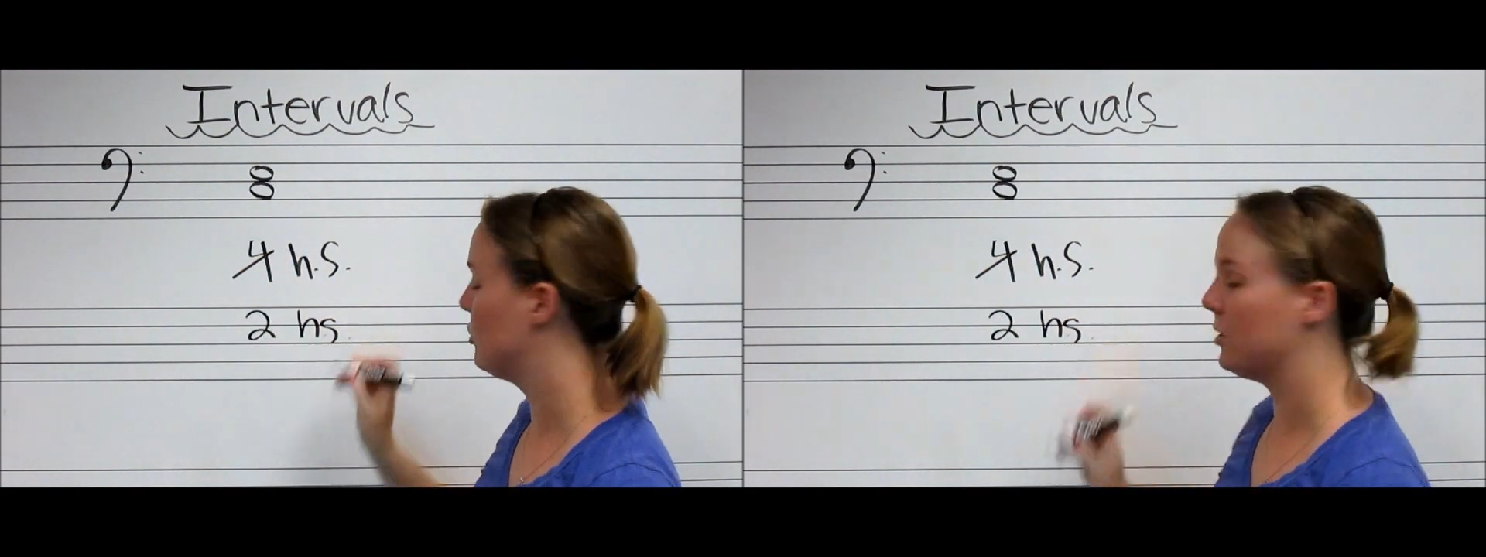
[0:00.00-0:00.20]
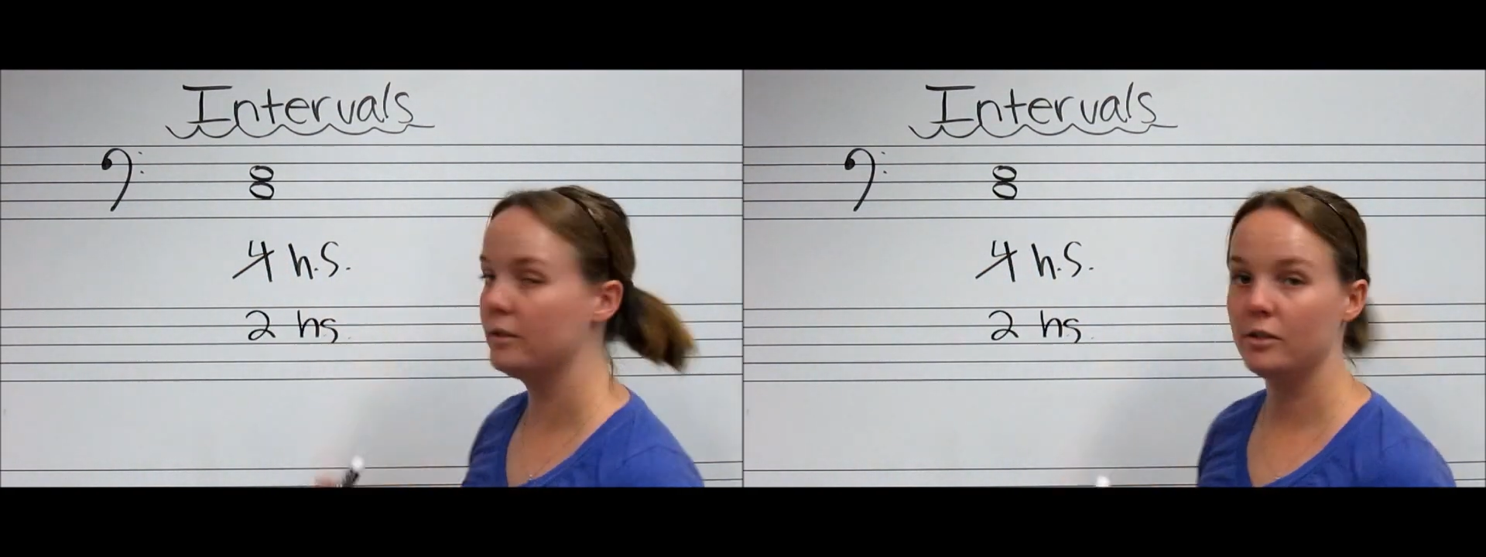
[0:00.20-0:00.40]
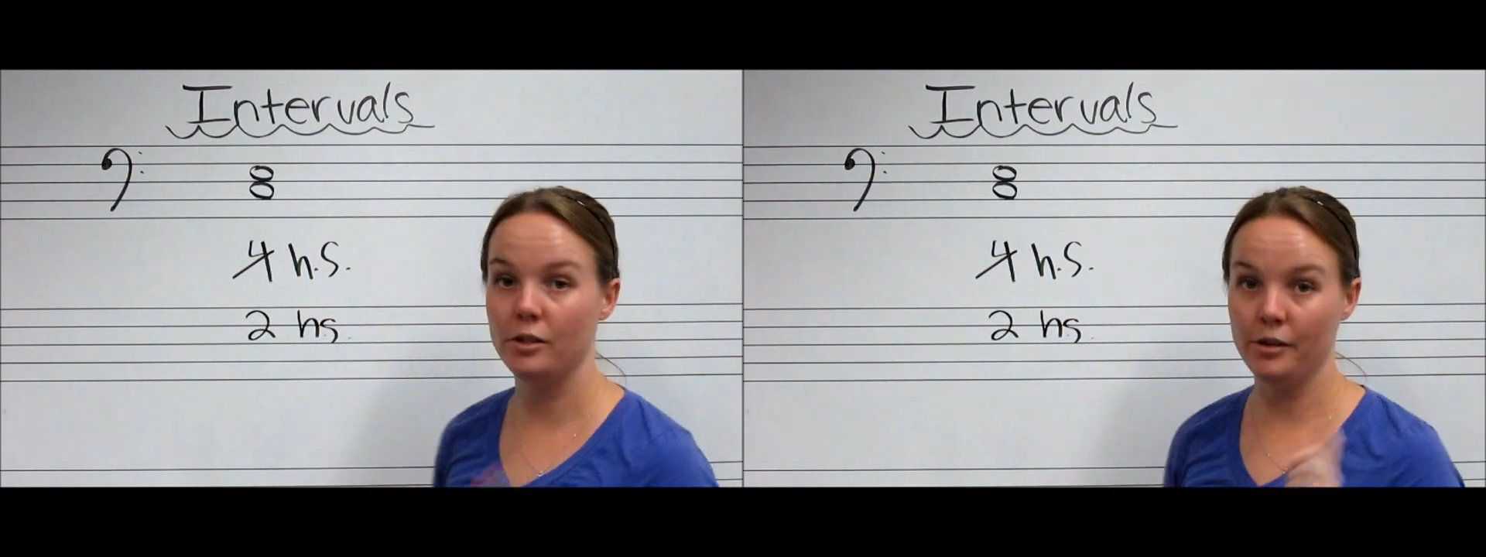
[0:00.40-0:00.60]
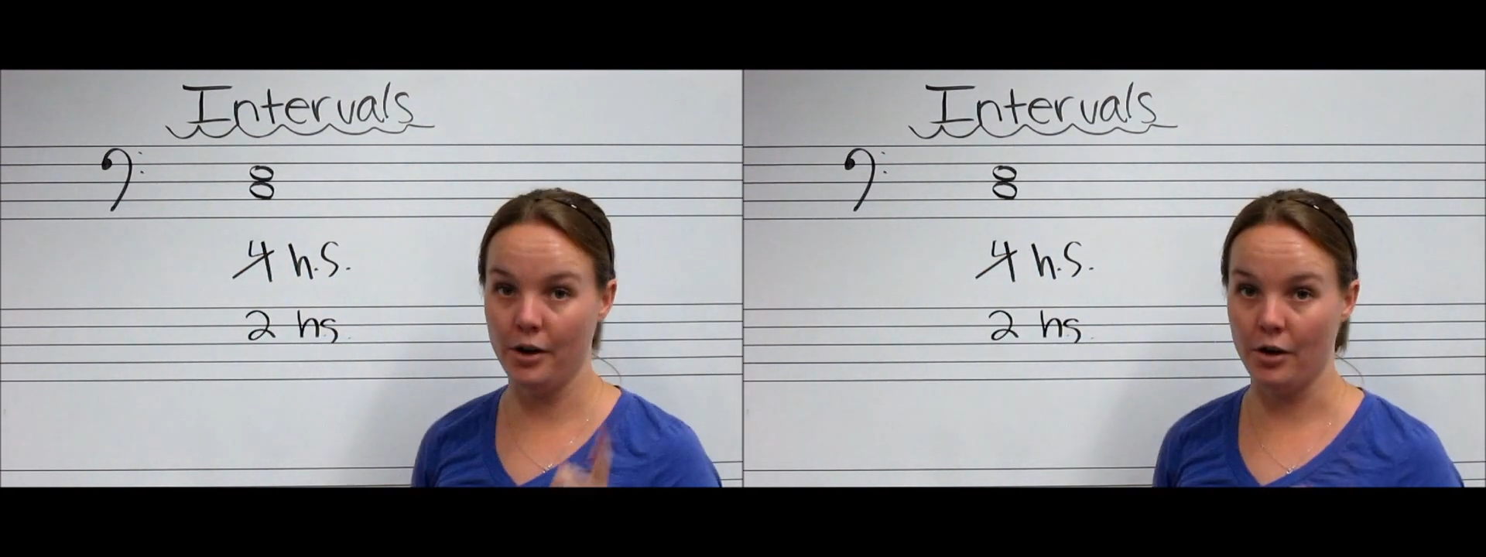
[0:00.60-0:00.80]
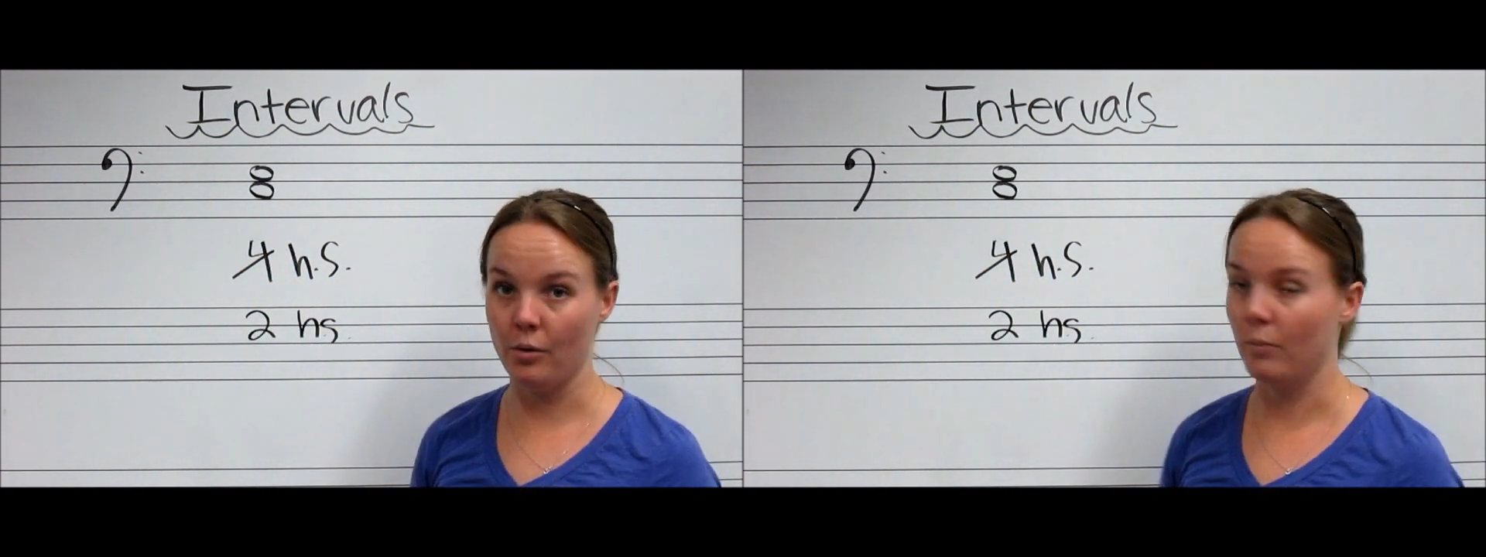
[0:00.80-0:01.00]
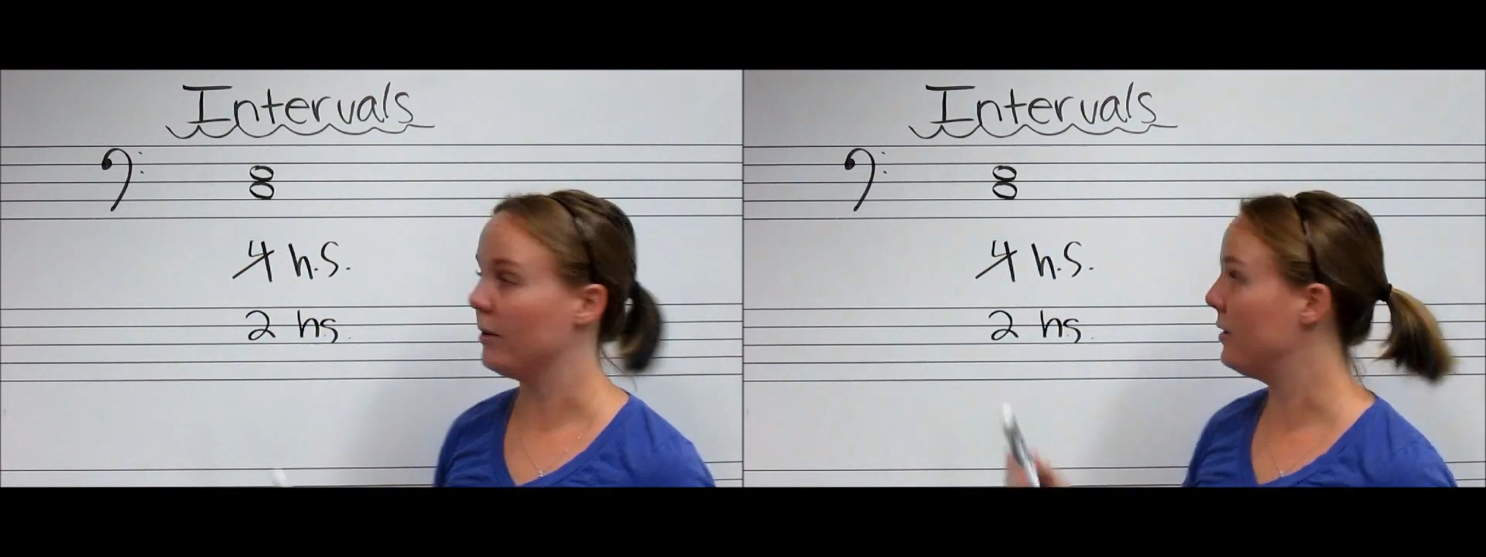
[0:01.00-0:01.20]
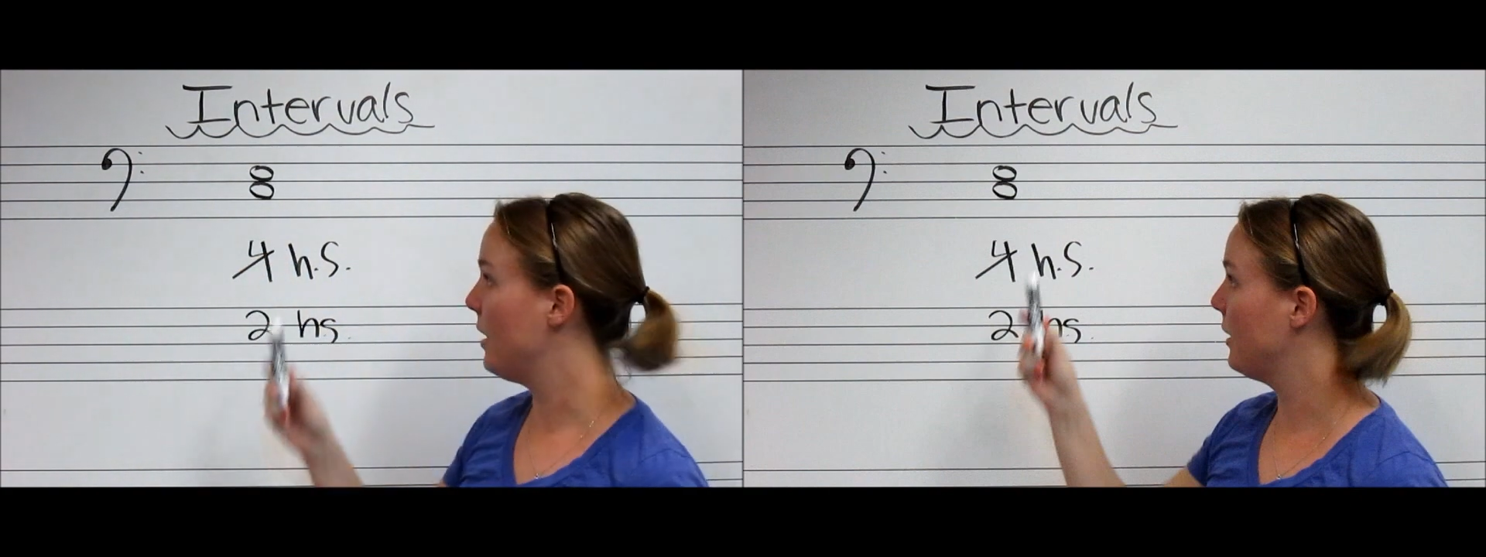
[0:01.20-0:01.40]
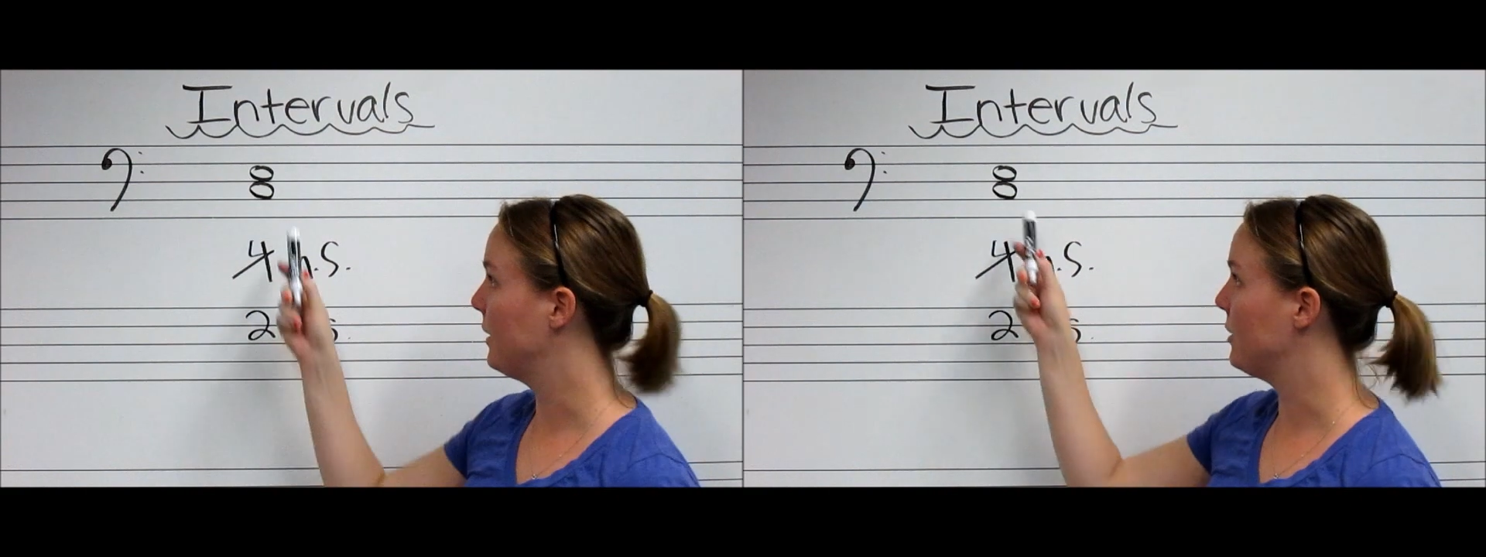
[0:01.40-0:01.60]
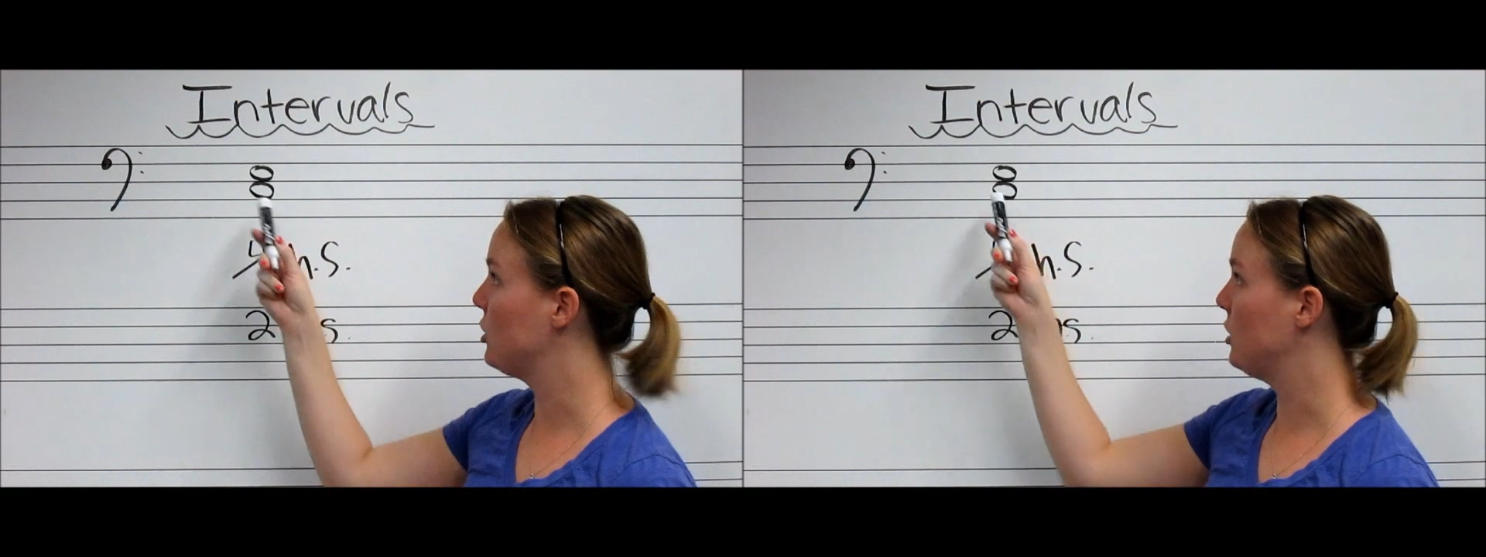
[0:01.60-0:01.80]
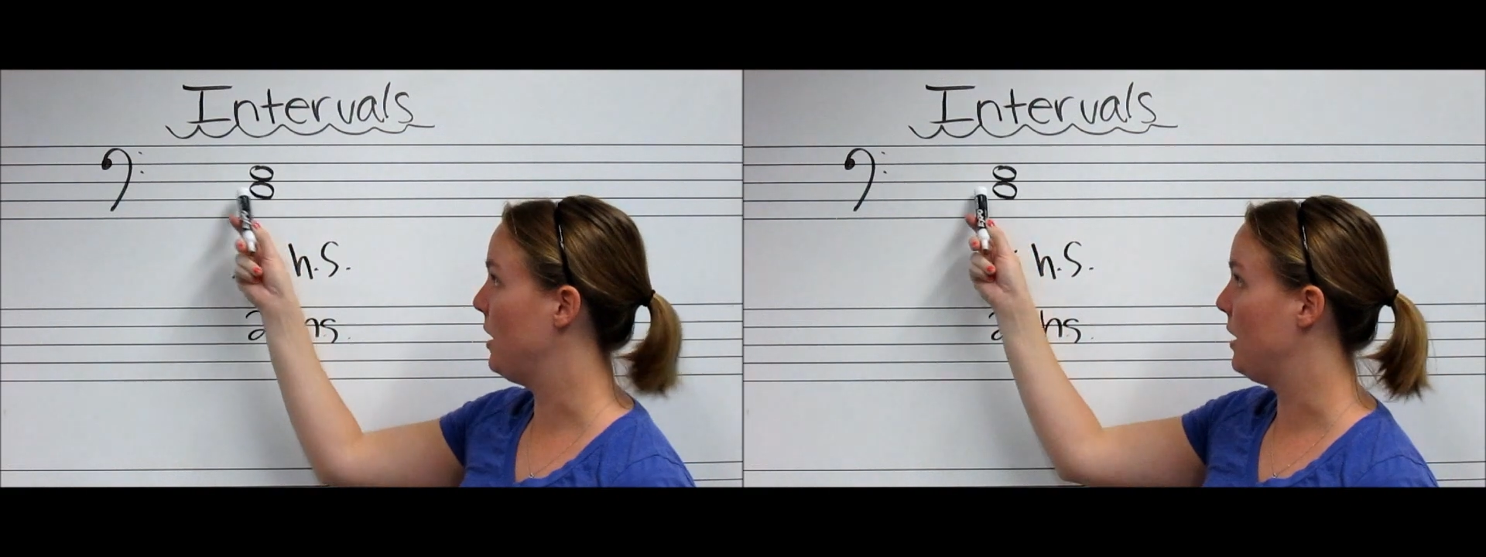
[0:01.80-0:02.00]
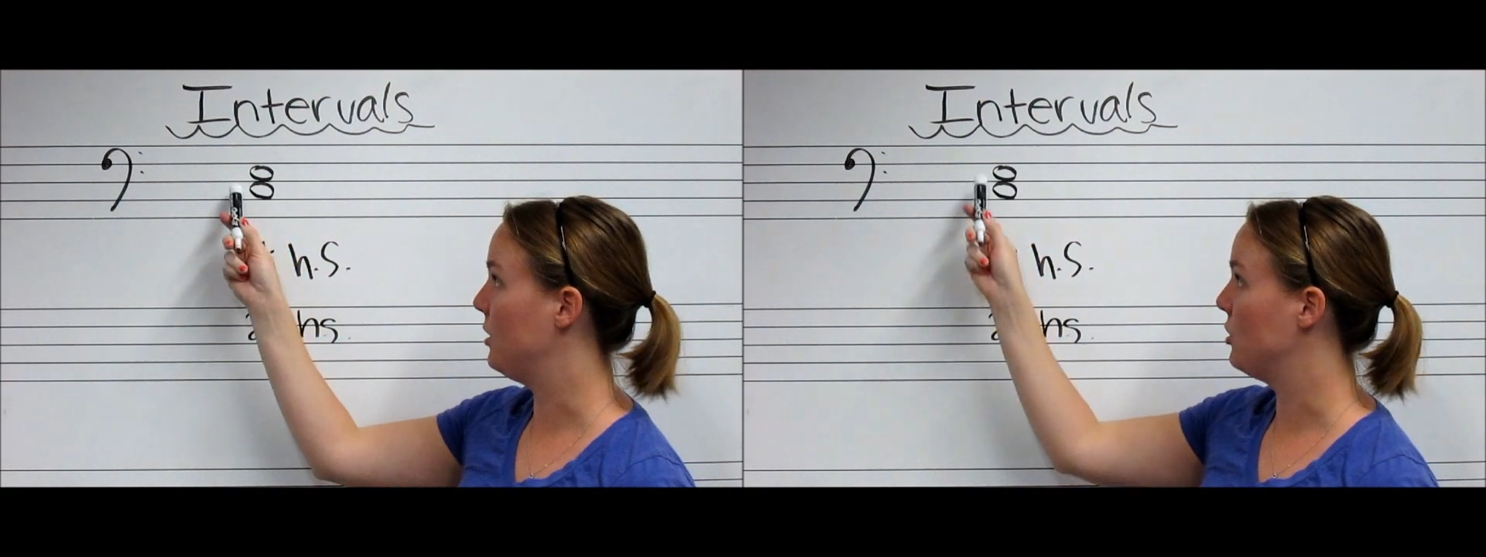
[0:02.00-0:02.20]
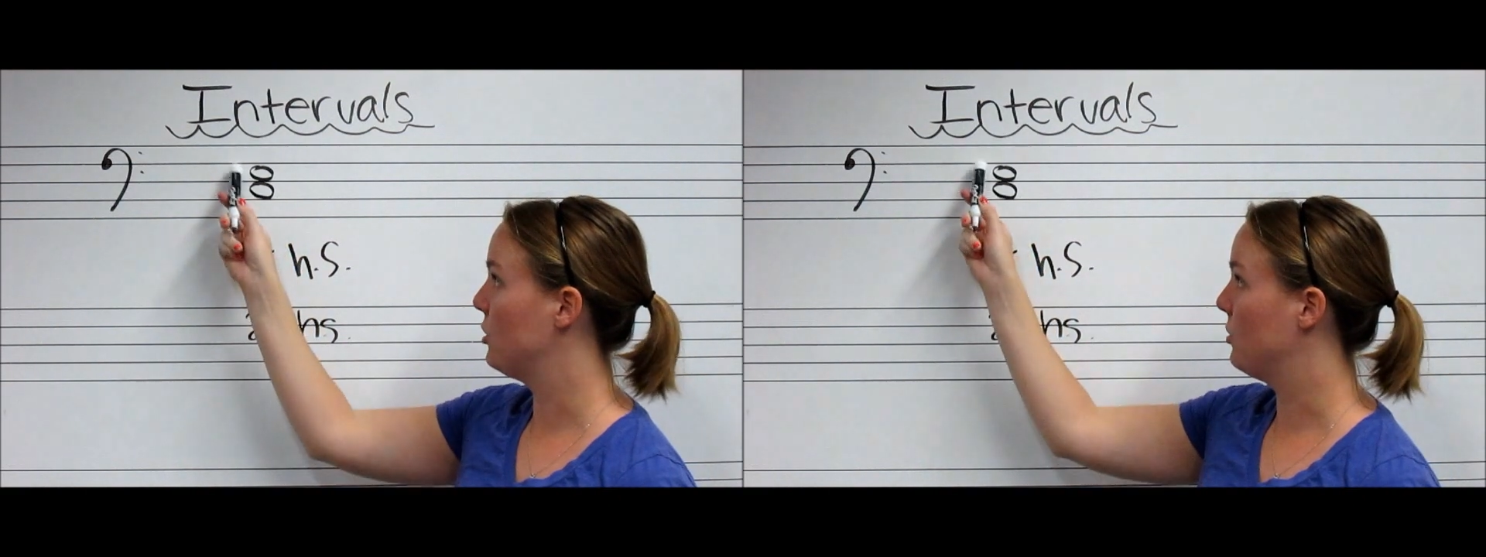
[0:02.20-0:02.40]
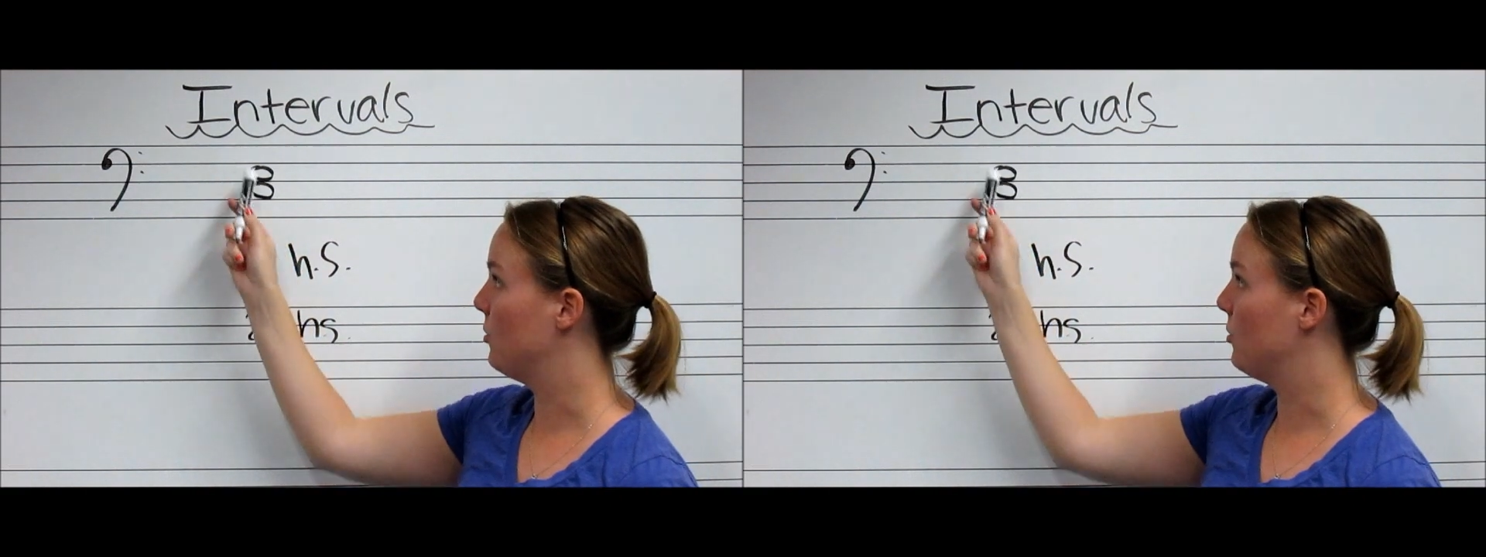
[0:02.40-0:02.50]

just so you know, we're not going to change